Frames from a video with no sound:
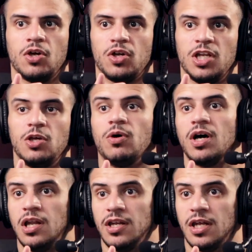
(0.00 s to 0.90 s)
really
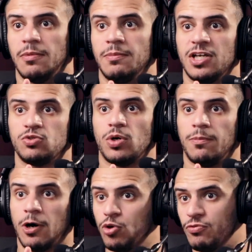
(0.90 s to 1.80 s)
well in MMA as well,
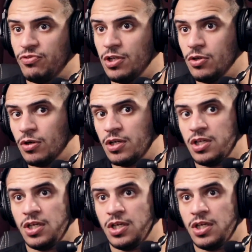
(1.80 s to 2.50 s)
Paulo Filho,